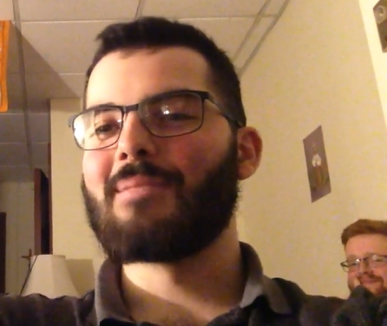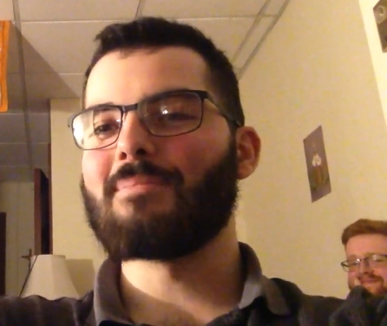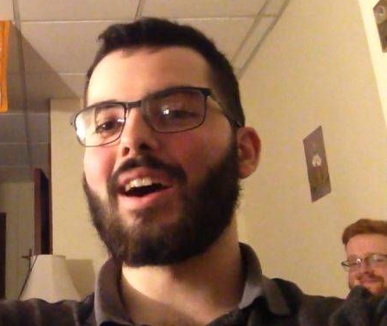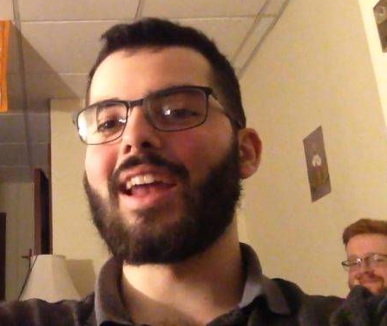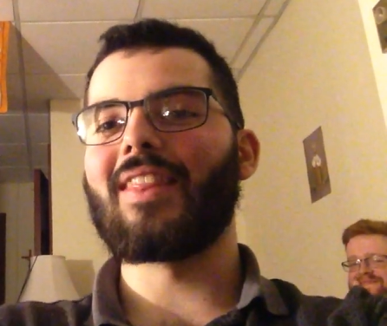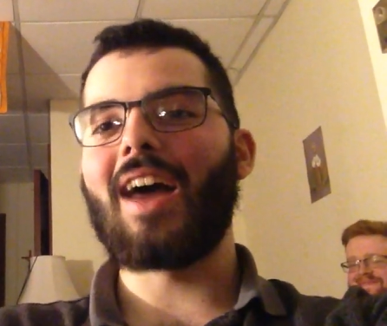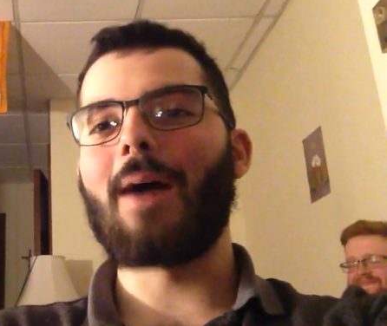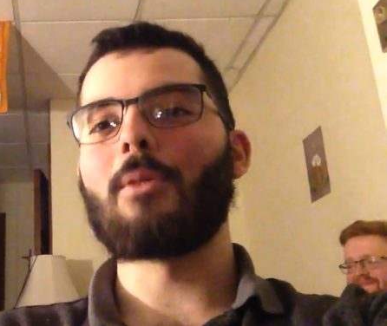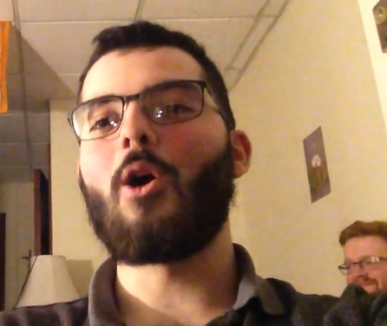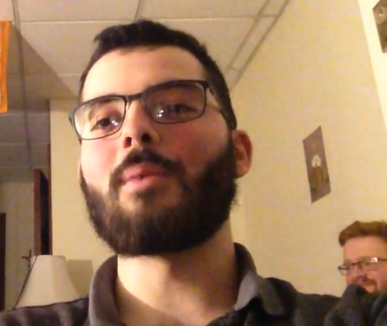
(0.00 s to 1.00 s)
Speaker 1: But at
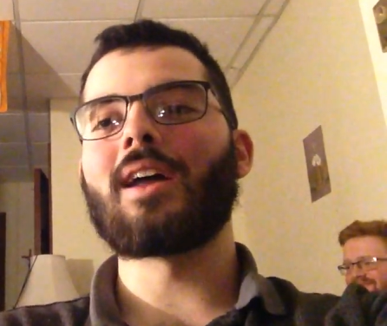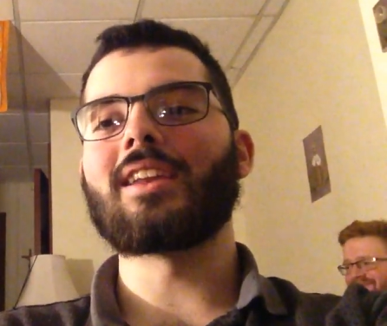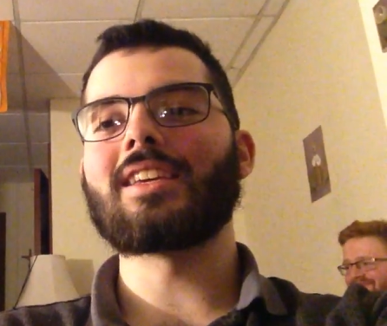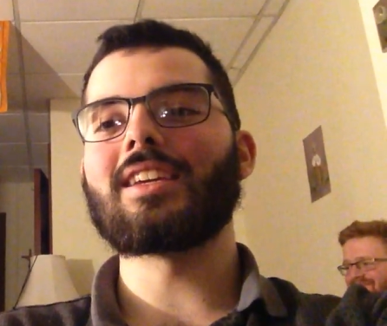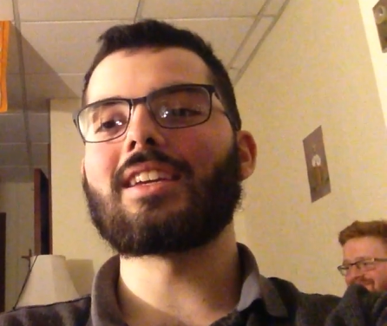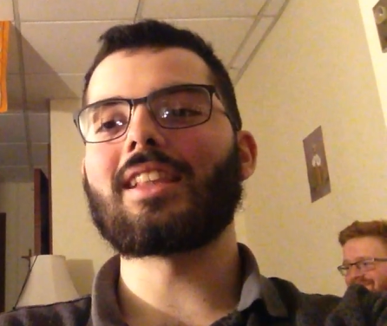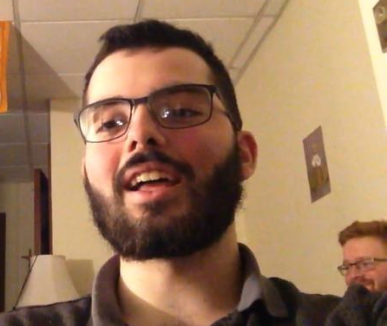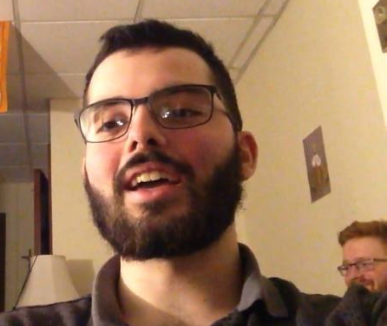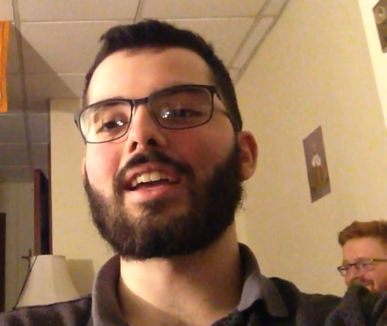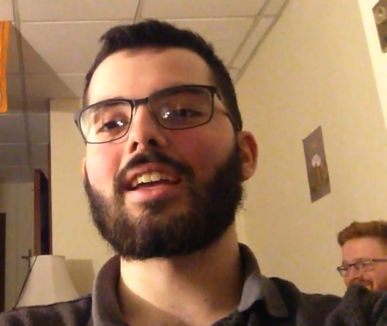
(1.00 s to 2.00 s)
that moment, he,
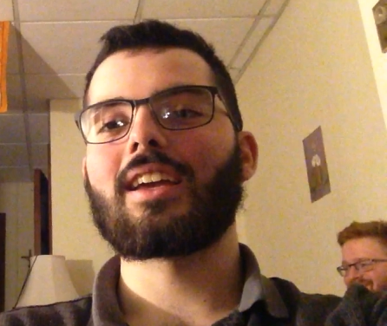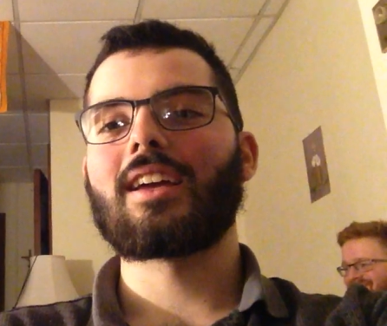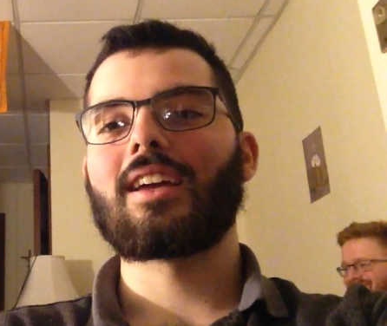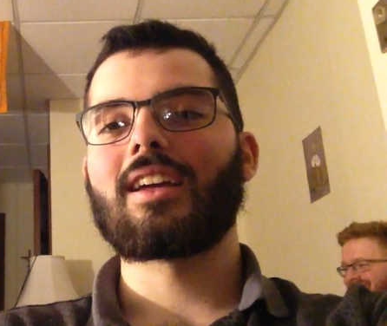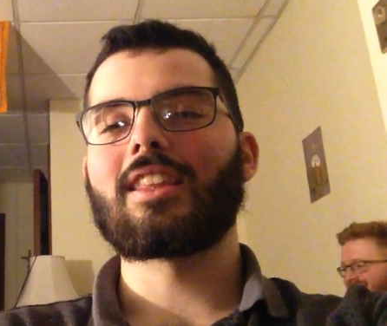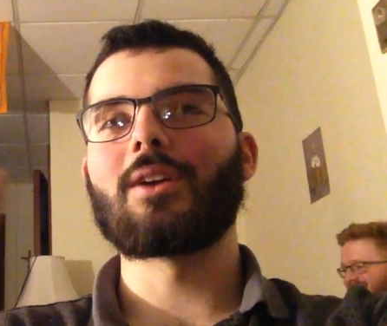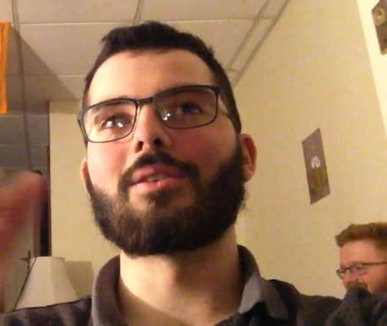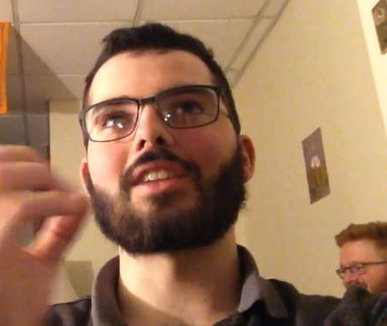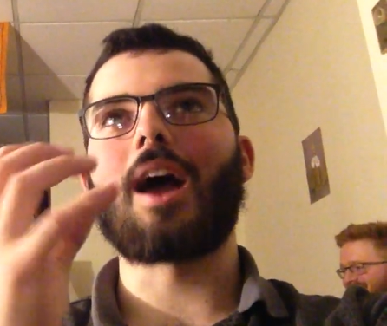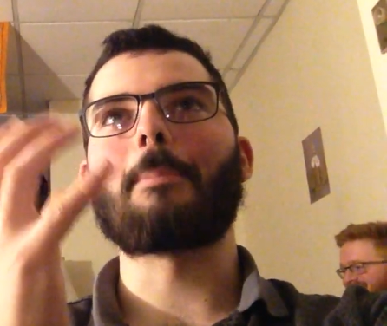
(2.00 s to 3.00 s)
like, there
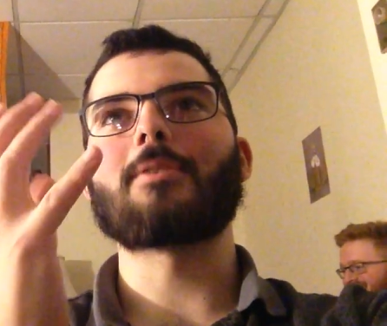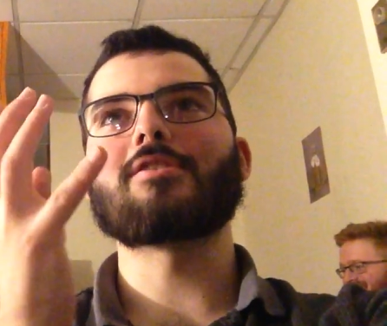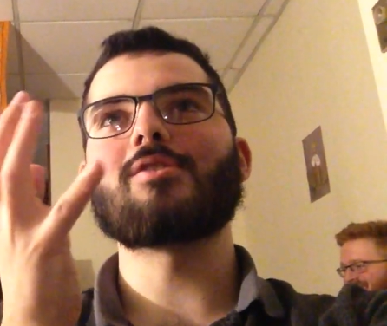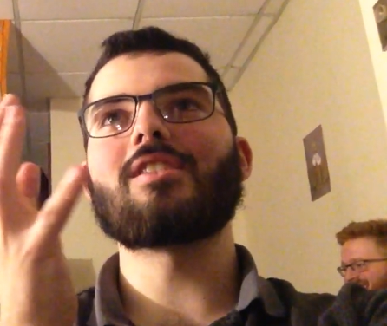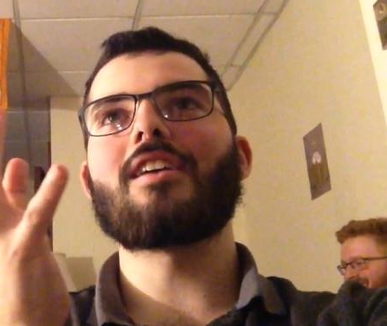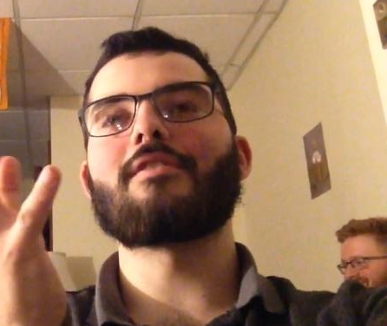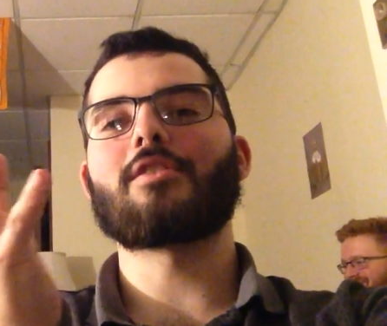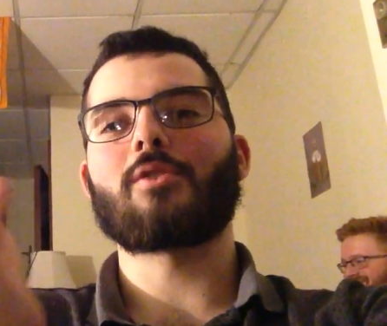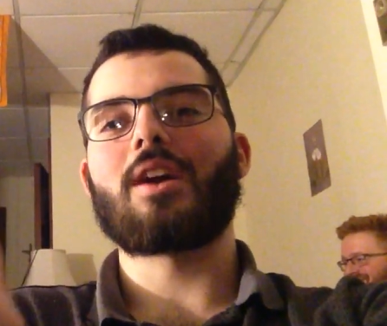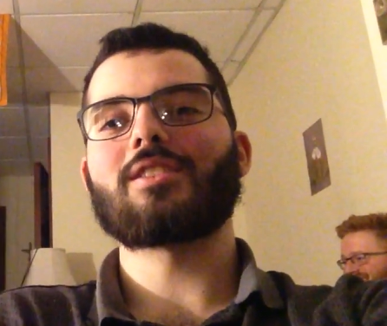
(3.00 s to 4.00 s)
was an opportunity of
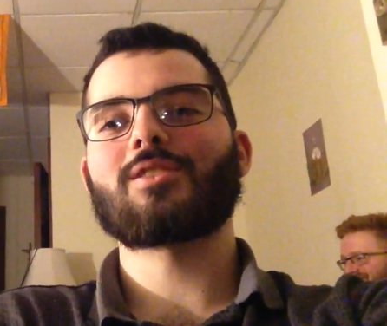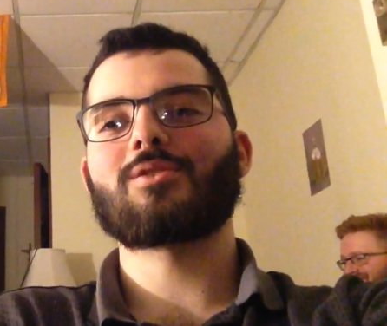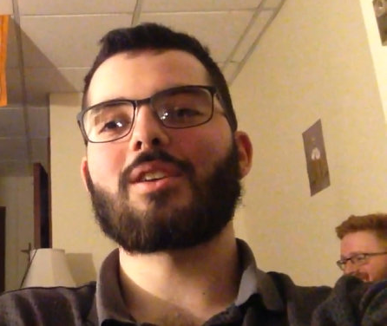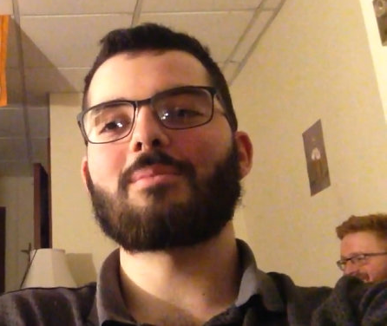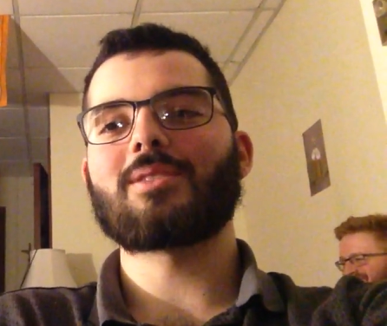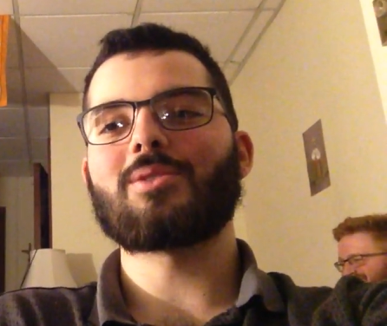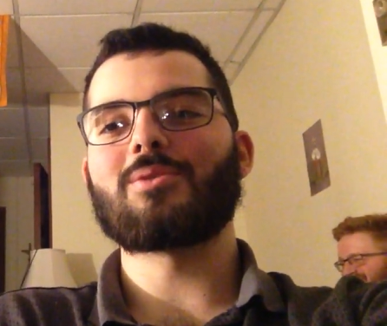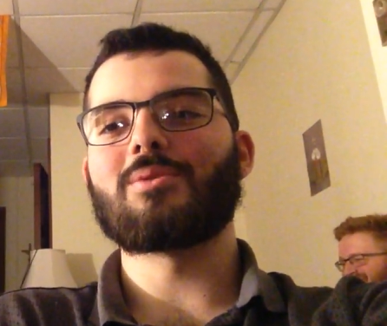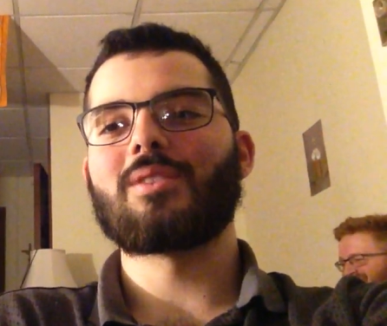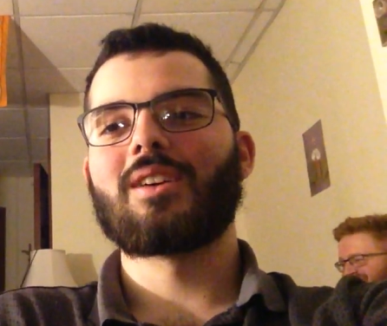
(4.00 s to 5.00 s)
grace for him
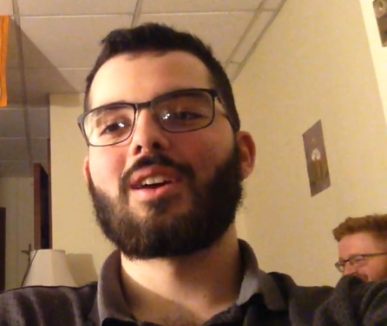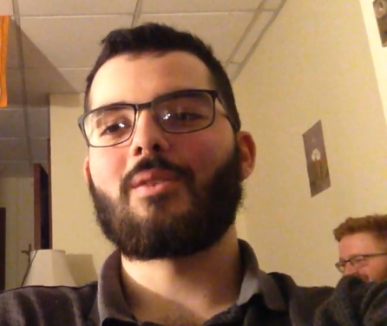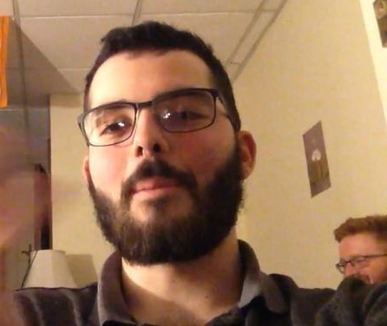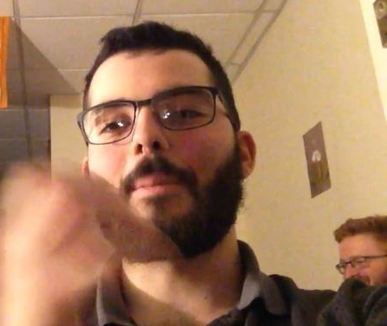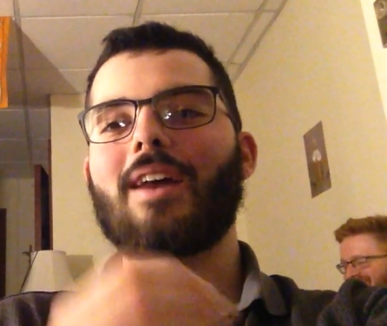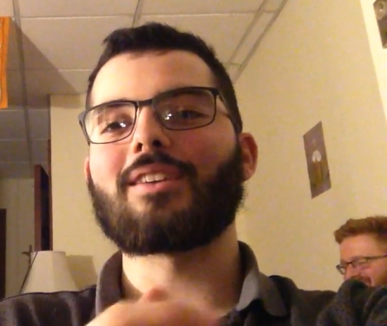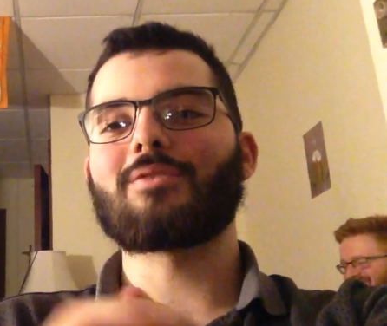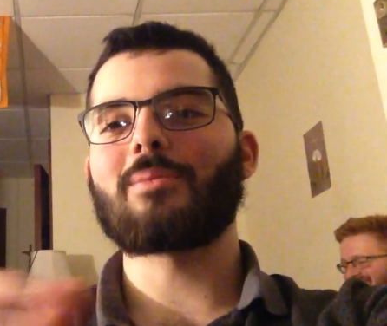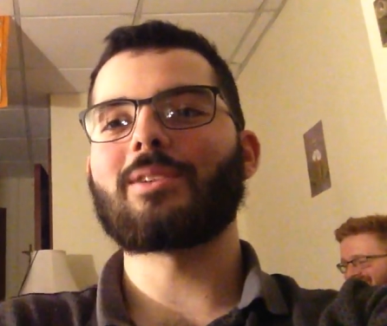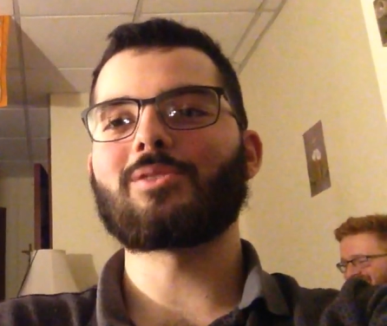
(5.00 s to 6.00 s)
to repent
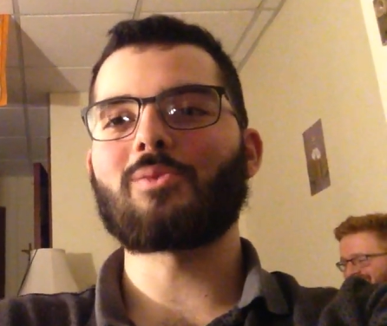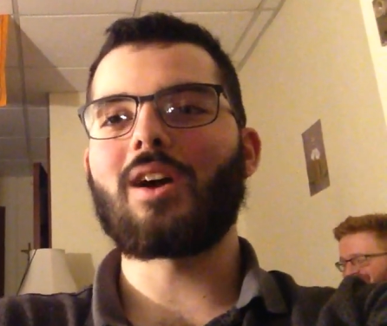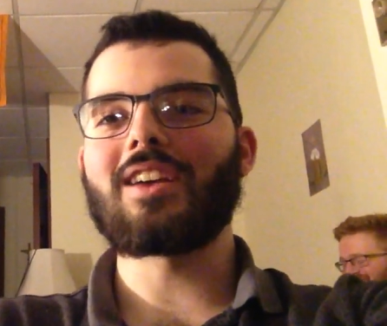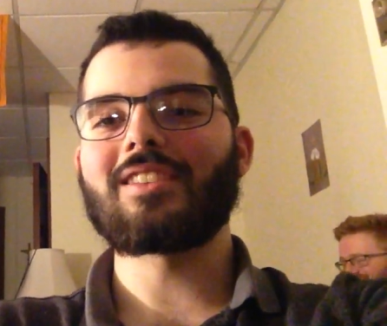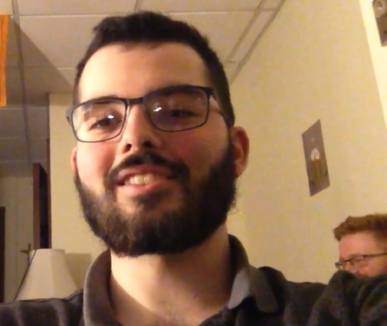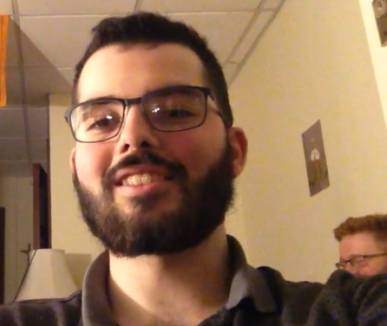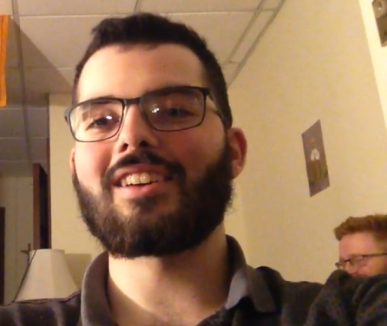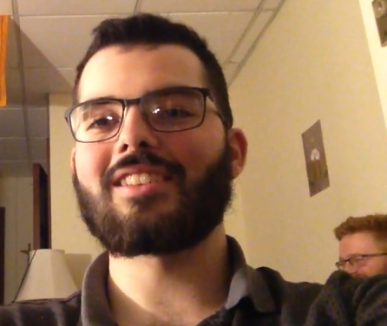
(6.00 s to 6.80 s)
from his ways in the